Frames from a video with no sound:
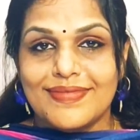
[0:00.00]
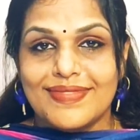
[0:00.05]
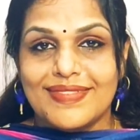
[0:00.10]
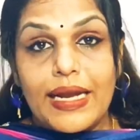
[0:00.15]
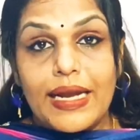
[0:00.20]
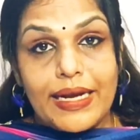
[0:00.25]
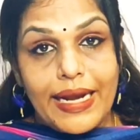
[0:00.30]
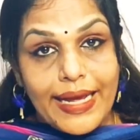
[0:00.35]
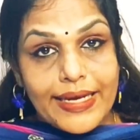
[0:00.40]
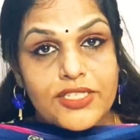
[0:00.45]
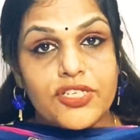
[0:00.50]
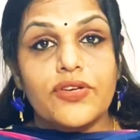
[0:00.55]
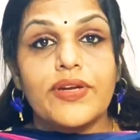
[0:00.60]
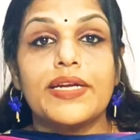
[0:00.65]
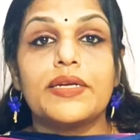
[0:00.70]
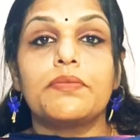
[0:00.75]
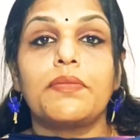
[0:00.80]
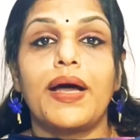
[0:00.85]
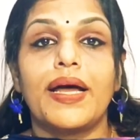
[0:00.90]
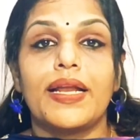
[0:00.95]
And later
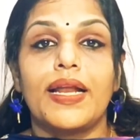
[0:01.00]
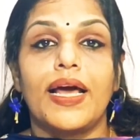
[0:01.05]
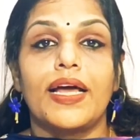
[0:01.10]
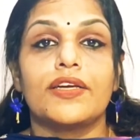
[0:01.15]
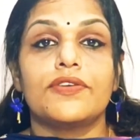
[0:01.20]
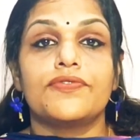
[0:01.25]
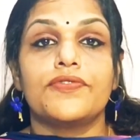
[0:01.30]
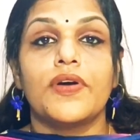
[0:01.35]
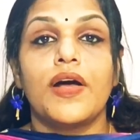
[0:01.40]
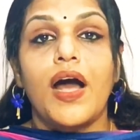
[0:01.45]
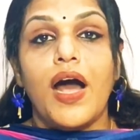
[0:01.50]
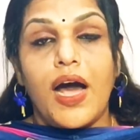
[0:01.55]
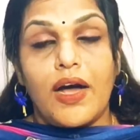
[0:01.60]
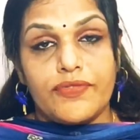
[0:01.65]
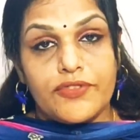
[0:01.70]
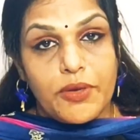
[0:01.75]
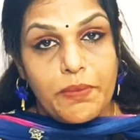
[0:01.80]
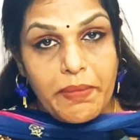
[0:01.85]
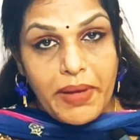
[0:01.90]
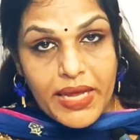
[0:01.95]
in my life,
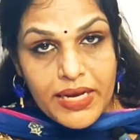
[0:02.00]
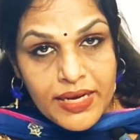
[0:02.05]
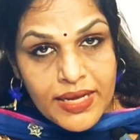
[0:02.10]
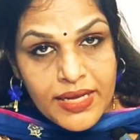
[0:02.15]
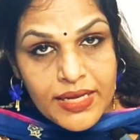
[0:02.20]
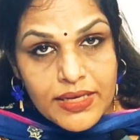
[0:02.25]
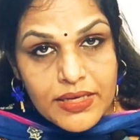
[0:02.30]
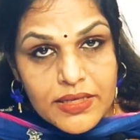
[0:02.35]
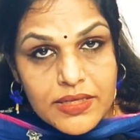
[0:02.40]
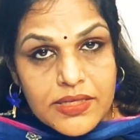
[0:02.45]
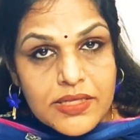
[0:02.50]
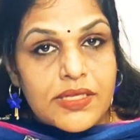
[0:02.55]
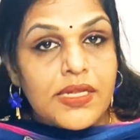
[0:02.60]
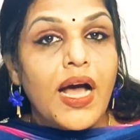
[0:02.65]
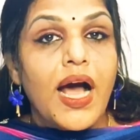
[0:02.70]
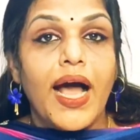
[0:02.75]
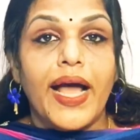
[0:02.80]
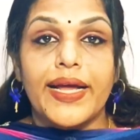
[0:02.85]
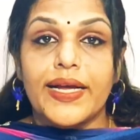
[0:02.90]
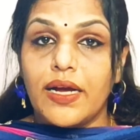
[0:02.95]
after many years,
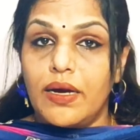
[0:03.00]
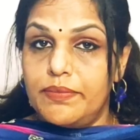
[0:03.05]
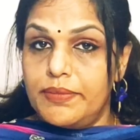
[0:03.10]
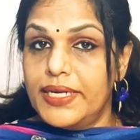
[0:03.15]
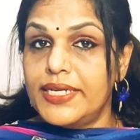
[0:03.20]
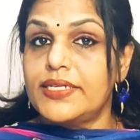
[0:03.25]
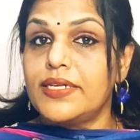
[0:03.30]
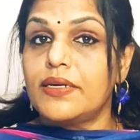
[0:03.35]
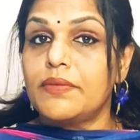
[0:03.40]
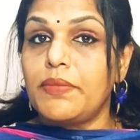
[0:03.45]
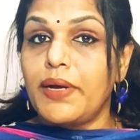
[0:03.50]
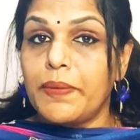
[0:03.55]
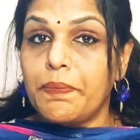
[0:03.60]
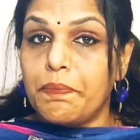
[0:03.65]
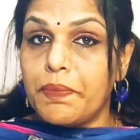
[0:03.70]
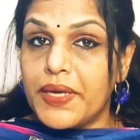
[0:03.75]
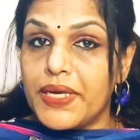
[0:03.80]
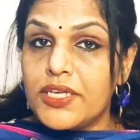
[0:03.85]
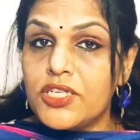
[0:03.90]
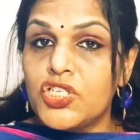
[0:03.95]
I completed my
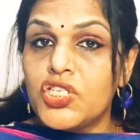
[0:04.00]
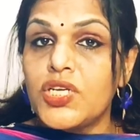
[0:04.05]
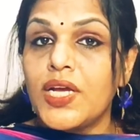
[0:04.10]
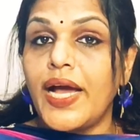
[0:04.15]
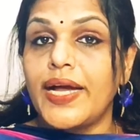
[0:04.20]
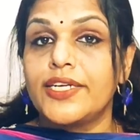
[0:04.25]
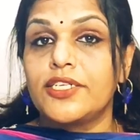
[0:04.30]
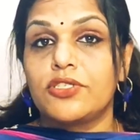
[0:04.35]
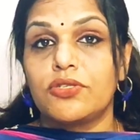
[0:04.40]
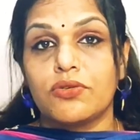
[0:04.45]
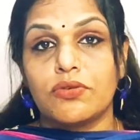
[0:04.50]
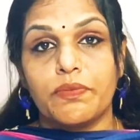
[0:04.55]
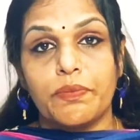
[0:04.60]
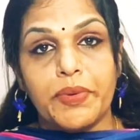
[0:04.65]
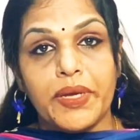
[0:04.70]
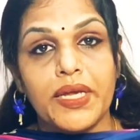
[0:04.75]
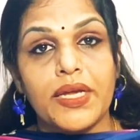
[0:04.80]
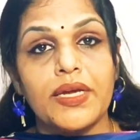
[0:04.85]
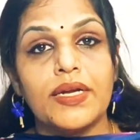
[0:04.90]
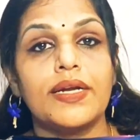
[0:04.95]
PG, I took
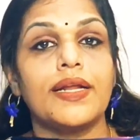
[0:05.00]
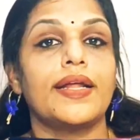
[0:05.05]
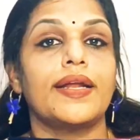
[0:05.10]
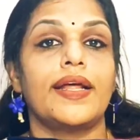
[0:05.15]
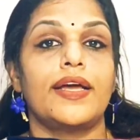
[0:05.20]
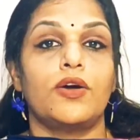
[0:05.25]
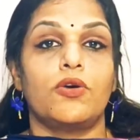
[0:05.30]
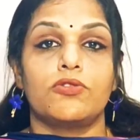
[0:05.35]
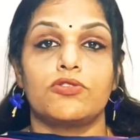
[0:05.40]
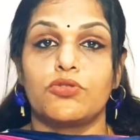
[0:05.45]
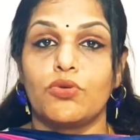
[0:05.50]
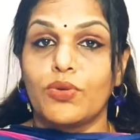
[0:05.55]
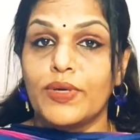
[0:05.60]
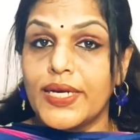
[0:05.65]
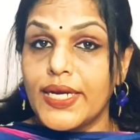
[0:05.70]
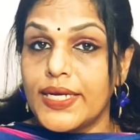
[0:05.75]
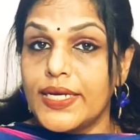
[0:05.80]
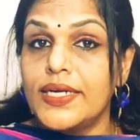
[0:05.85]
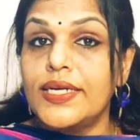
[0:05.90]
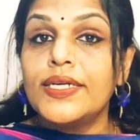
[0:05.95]
B.Ed and I also
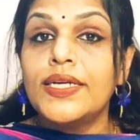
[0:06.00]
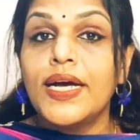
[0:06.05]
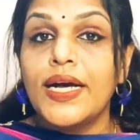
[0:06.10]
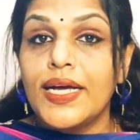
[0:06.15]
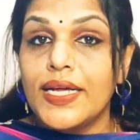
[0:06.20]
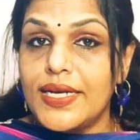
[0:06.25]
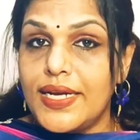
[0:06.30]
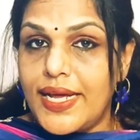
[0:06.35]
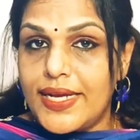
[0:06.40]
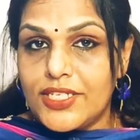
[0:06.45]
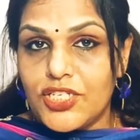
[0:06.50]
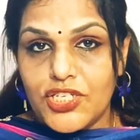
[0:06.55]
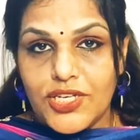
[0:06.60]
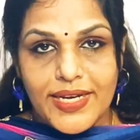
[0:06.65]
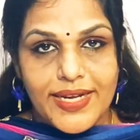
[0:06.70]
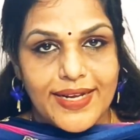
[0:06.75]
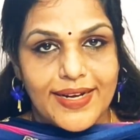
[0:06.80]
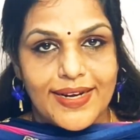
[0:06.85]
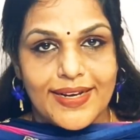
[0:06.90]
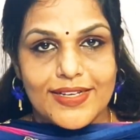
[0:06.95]
cleared NET
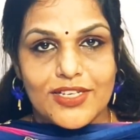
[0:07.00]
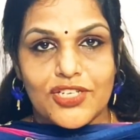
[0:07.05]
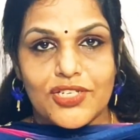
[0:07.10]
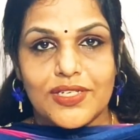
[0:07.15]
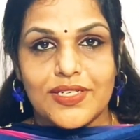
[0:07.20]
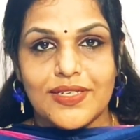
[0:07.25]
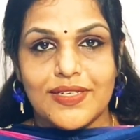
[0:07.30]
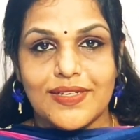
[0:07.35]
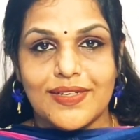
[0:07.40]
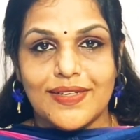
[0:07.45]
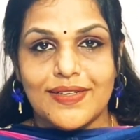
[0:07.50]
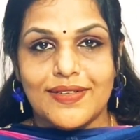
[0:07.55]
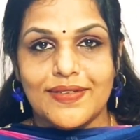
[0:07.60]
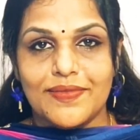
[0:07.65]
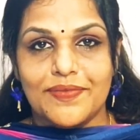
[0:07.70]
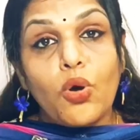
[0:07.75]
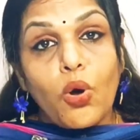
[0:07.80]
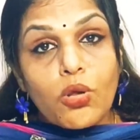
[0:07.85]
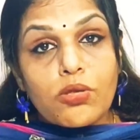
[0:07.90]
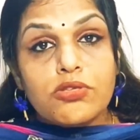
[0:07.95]
in English.
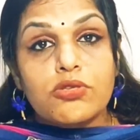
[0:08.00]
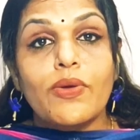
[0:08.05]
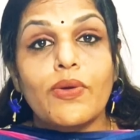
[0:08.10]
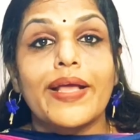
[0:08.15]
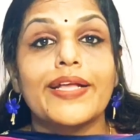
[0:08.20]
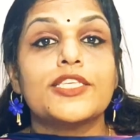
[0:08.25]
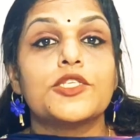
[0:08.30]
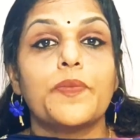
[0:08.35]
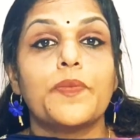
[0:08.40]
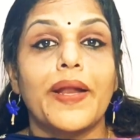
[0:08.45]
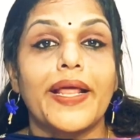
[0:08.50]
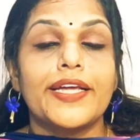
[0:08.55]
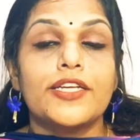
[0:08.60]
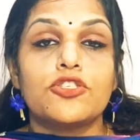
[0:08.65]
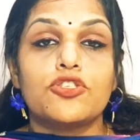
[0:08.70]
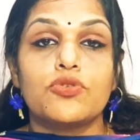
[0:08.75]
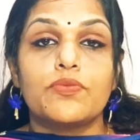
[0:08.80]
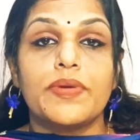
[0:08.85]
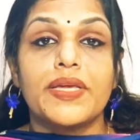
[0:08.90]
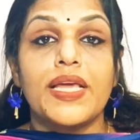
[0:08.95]
Guru also
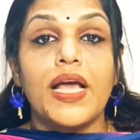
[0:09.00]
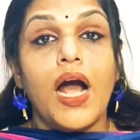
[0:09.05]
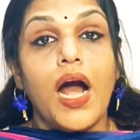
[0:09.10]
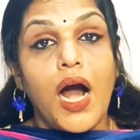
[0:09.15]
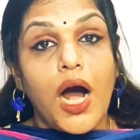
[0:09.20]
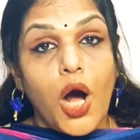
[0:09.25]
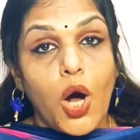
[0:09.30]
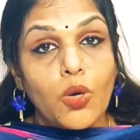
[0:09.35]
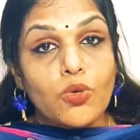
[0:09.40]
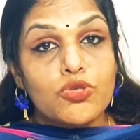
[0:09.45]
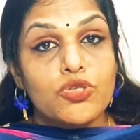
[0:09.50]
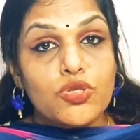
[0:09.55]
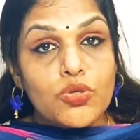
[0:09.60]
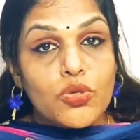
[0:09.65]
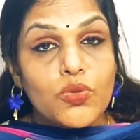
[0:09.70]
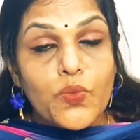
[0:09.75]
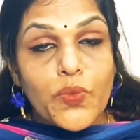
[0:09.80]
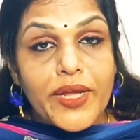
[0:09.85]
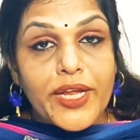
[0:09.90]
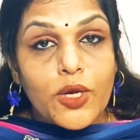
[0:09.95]
explained to me how
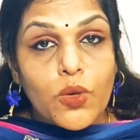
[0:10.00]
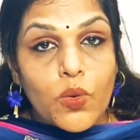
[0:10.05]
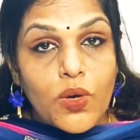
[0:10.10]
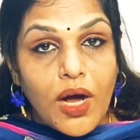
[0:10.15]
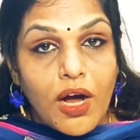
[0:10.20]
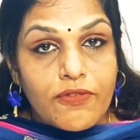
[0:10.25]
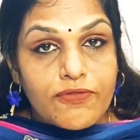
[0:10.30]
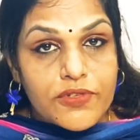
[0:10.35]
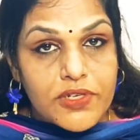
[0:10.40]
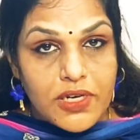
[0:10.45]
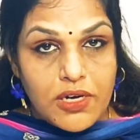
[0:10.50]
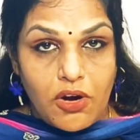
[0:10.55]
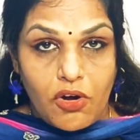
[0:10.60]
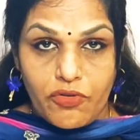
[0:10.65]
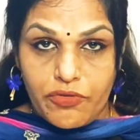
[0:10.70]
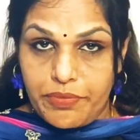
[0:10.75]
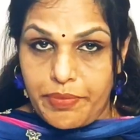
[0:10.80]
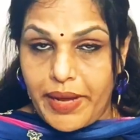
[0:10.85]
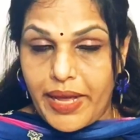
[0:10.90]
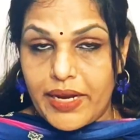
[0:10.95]
should we look after
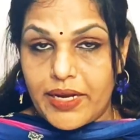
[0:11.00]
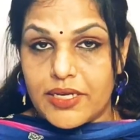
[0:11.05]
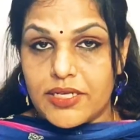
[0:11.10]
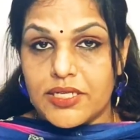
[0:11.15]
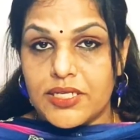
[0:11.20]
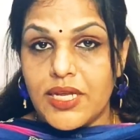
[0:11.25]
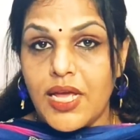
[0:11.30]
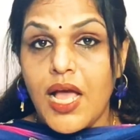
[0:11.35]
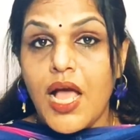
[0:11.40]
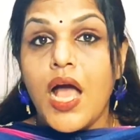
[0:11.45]
our parents.